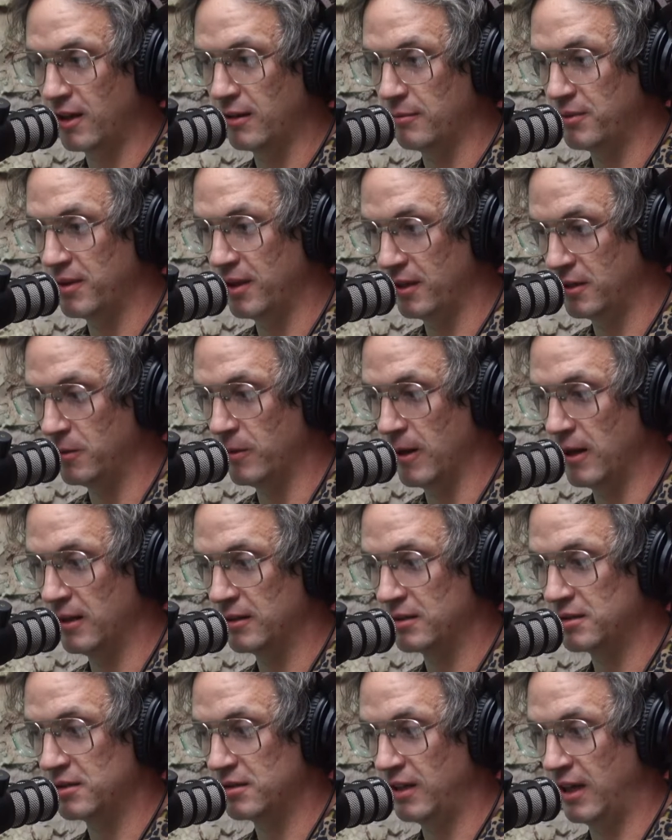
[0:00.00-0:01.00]
Thank you,
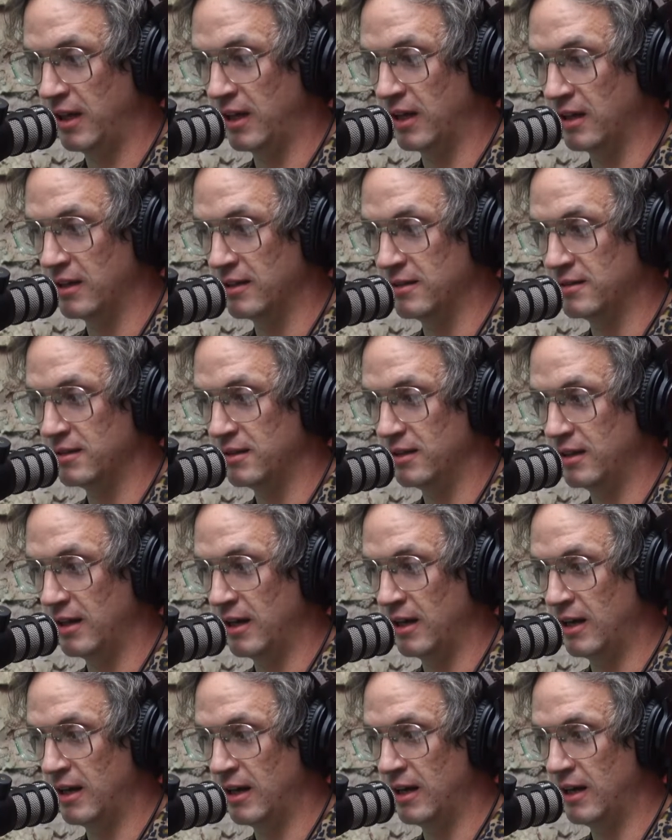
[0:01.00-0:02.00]
Alex. And
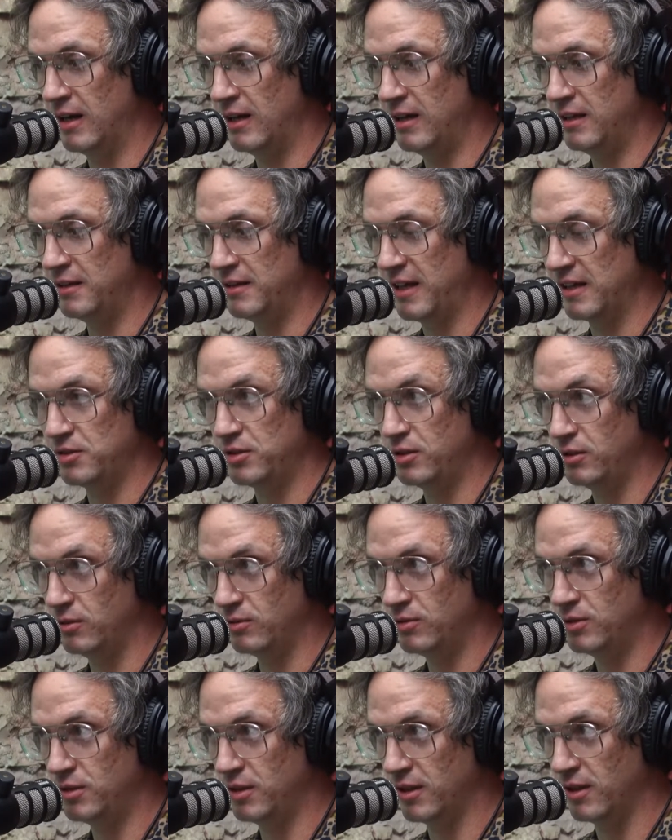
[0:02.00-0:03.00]
that's
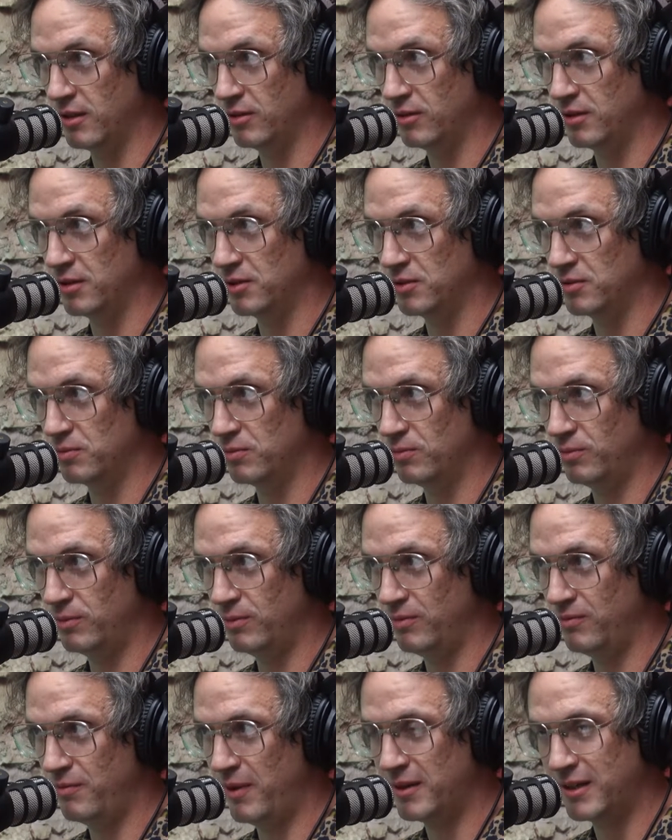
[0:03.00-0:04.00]
huge, you know, because
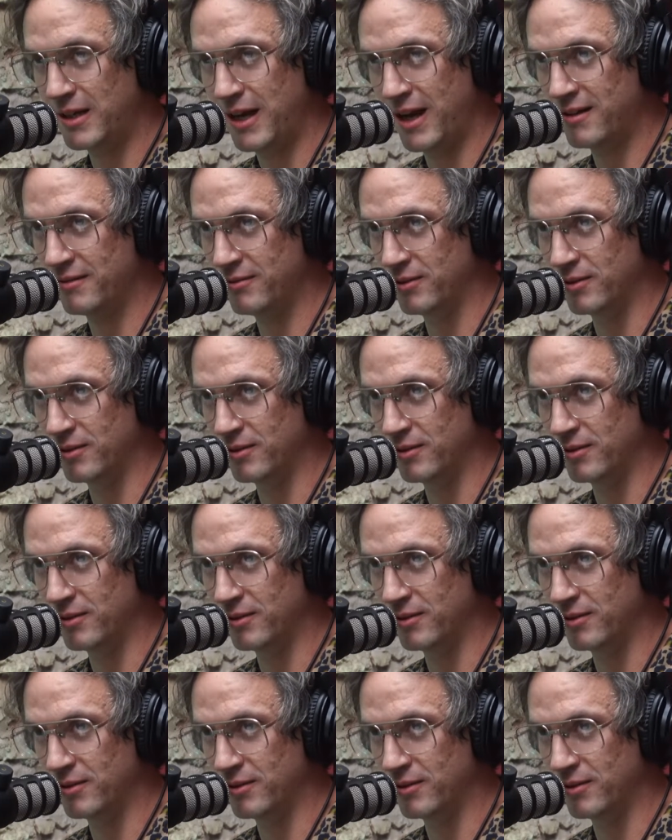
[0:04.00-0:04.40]
we've been kind of a